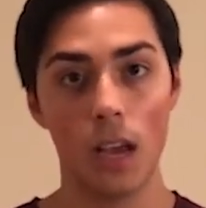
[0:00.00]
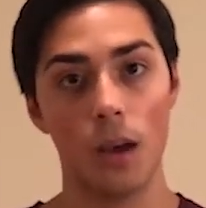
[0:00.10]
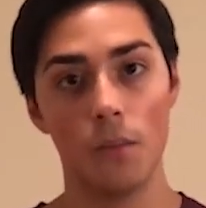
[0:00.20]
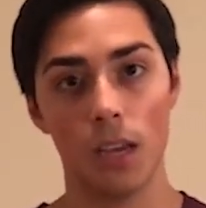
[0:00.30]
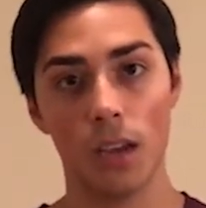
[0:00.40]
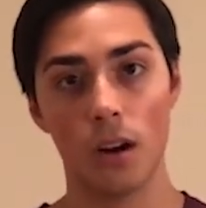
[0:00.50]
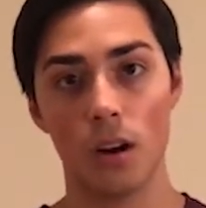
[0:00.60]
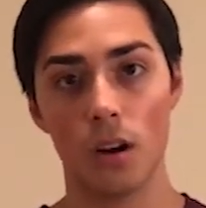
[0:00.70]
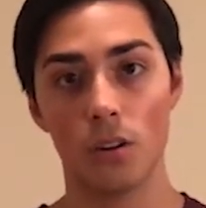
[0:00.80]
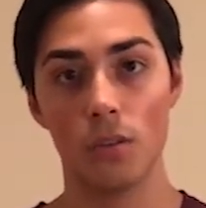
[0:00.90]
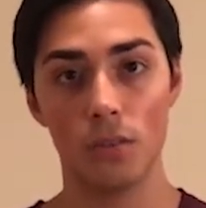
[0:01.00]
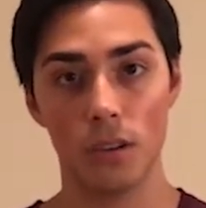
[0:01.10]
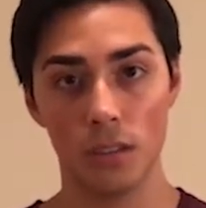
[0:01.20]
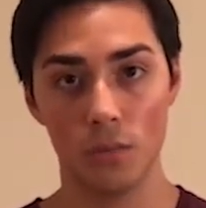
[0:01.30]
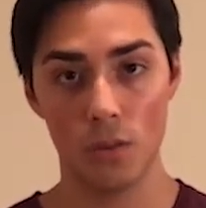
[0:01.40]
I'm gonna get our
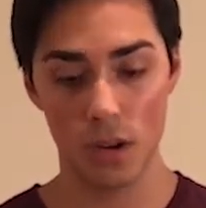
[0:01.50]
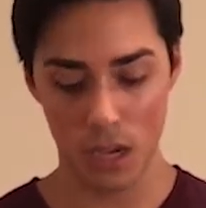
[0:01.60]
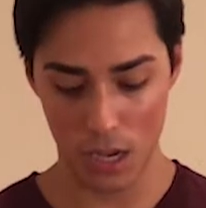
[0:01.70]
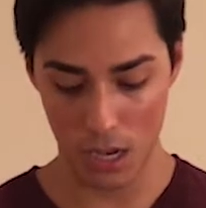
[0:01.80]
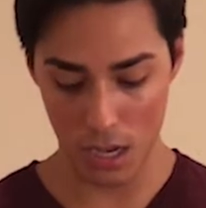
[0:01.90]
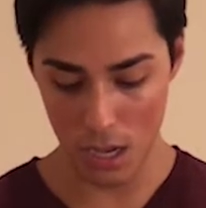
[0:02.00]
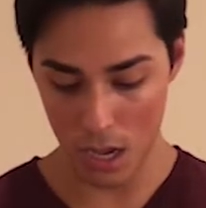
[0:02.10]
croutons working.